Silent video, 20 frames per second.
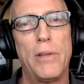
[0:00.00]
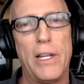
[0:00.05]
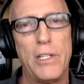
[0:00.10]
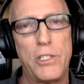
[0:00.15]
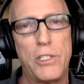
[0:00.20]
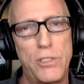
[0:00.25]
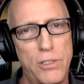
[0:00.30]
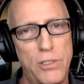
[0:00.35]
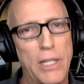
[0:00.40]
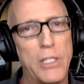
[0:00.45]

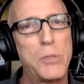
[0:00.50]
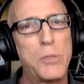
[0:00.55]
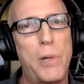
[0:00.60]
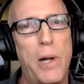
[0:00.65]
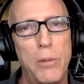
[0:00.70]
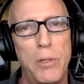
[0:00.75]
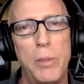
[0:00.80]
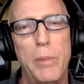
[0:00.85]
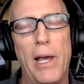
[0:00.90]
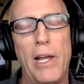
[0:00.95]
That's
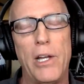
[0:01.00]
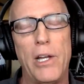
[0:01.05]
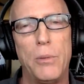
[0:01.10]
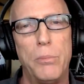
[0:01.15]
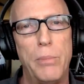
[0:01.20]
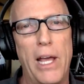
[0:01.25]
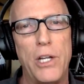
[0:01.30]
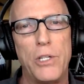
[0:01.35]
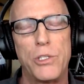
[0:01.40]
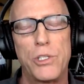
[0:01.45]
probably
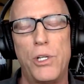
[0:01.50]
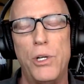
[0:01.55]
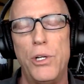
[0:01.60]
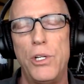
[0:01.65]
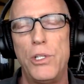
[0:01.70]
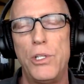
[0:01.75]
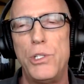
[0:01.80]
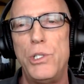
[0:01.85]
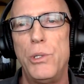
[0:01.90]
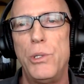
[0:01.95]
about as good
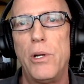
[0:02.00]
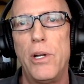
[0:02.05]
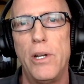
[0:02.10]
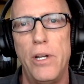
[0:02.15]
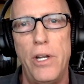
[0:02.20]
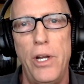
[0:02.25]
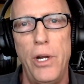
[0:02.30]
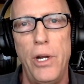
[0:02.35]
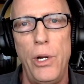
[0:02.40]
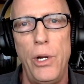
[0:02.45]
as you
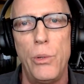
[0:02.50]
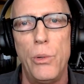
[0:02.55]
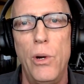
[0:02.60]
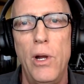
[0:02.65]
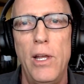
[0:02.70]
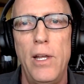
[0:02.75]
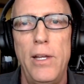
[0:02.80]
can do